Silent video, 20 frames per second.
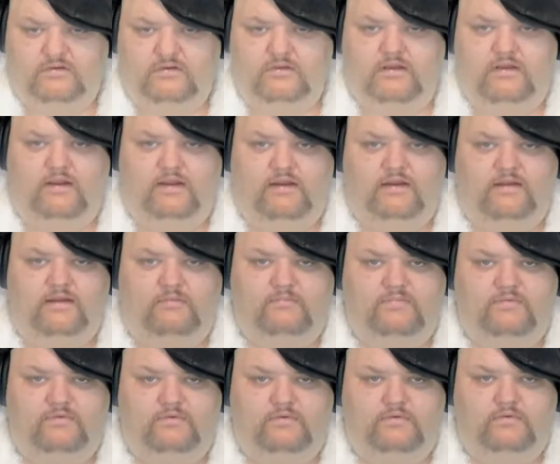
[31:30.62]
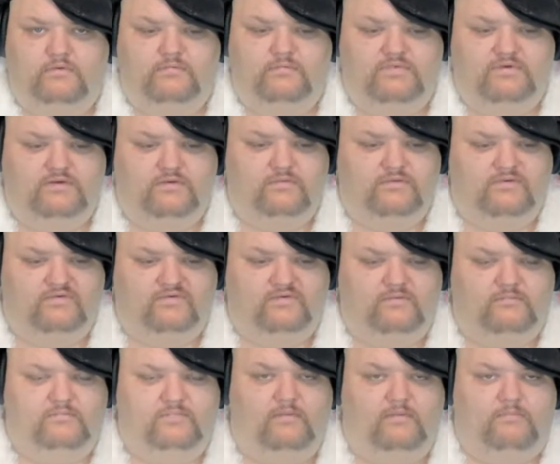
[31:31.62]
right, let me do this.
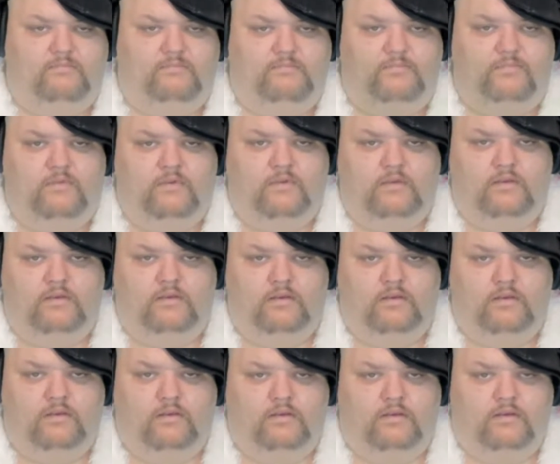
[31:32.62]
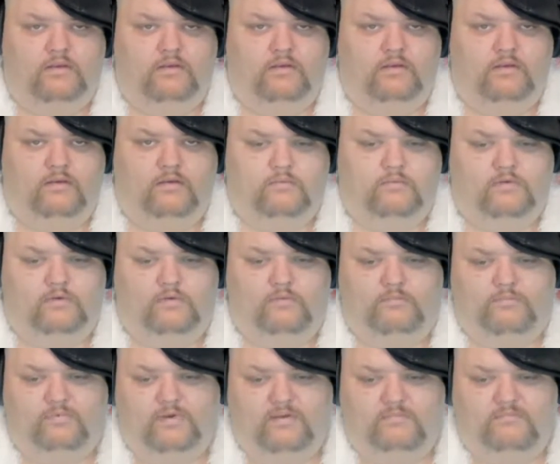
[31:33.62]
I'm gonna
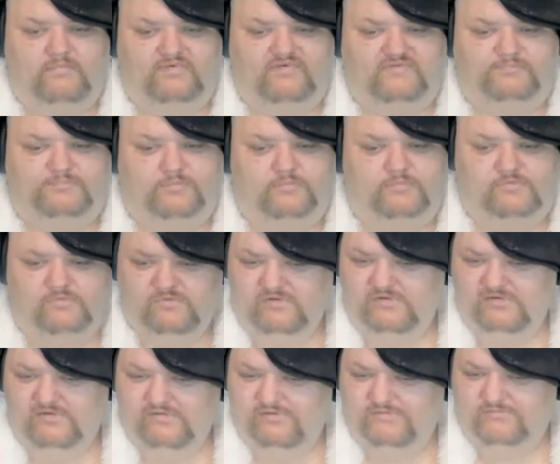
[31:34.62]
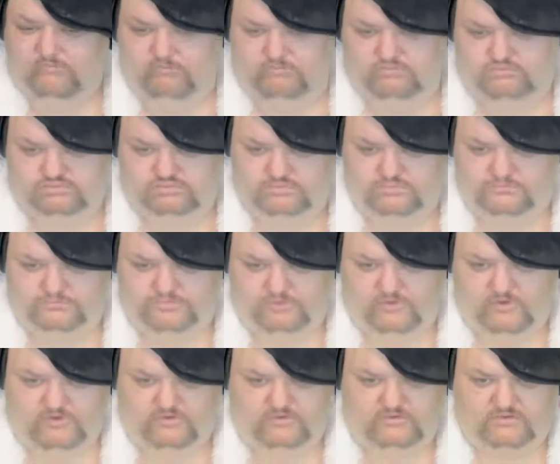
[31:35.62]
bring Miss
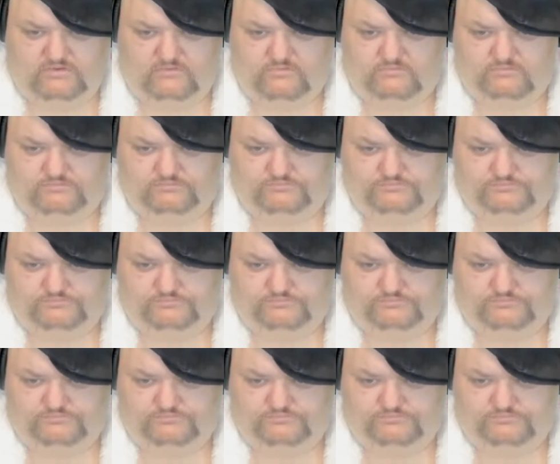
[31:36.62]
Parker on.